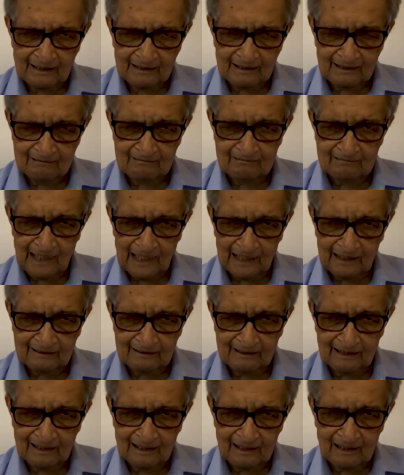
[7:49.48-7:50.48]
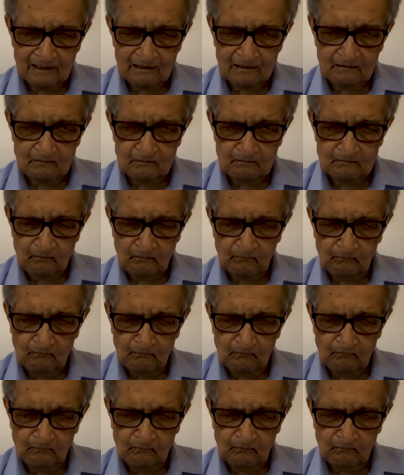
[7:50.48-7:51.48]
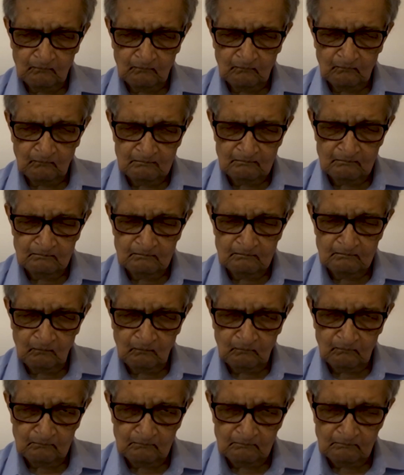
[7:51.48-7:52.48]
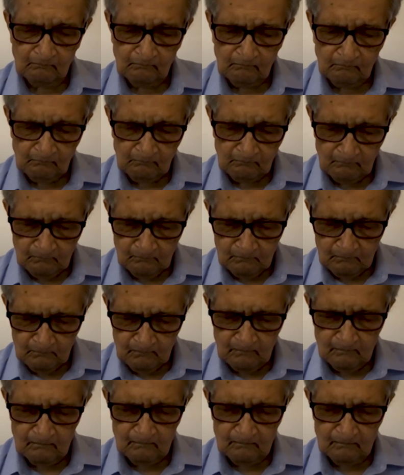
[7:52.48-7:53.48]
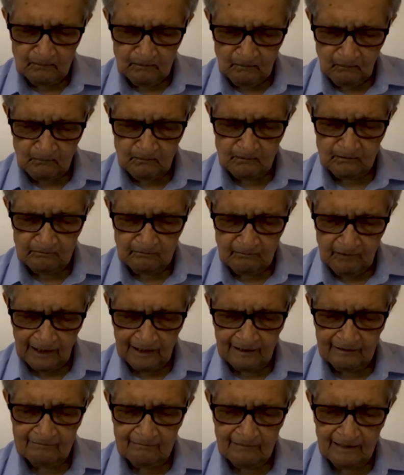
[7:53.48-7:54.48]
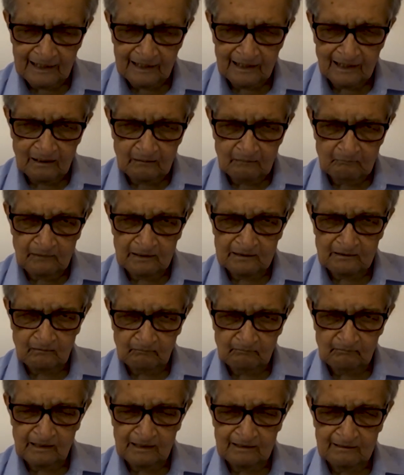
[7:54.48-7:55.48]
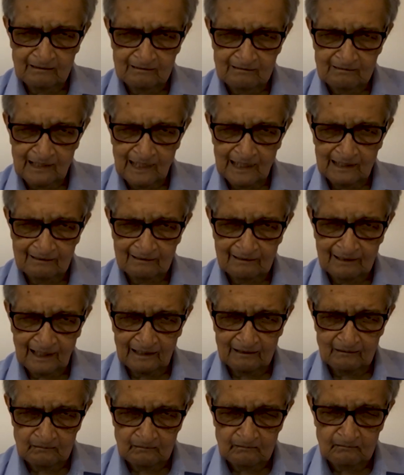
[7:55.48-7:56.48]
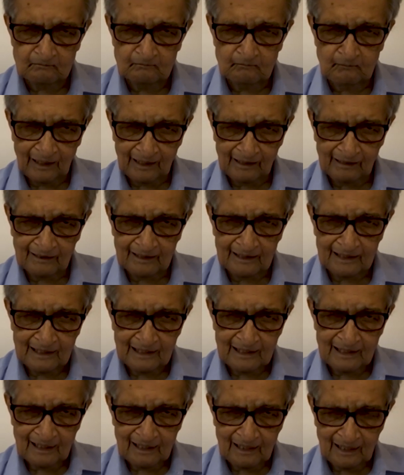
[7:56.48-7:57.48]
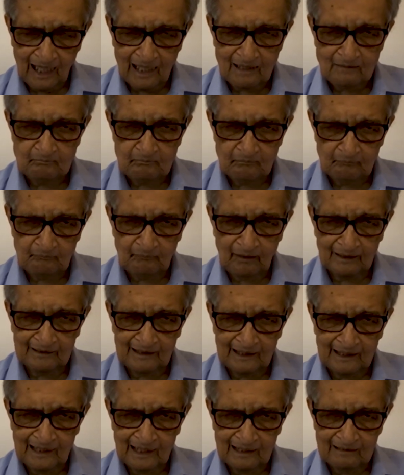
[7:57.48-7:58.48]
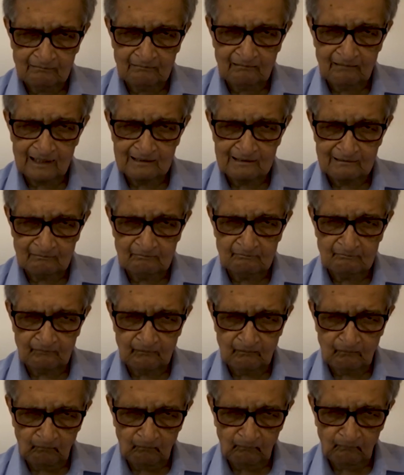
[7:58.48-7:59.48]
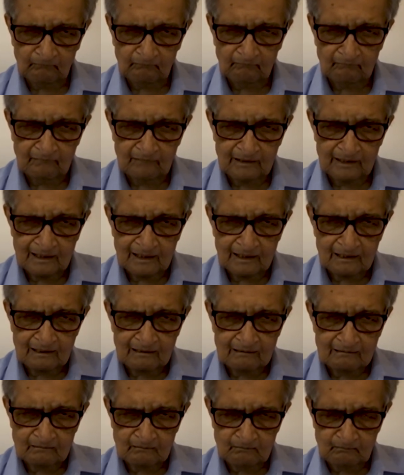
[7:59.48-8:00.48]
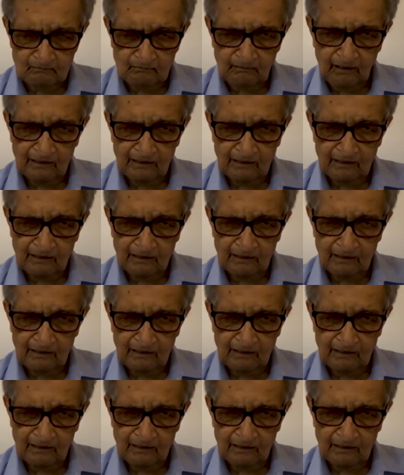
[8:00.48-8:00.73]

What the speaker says: the state, to do those things which only the states can do well, like providing education for all, school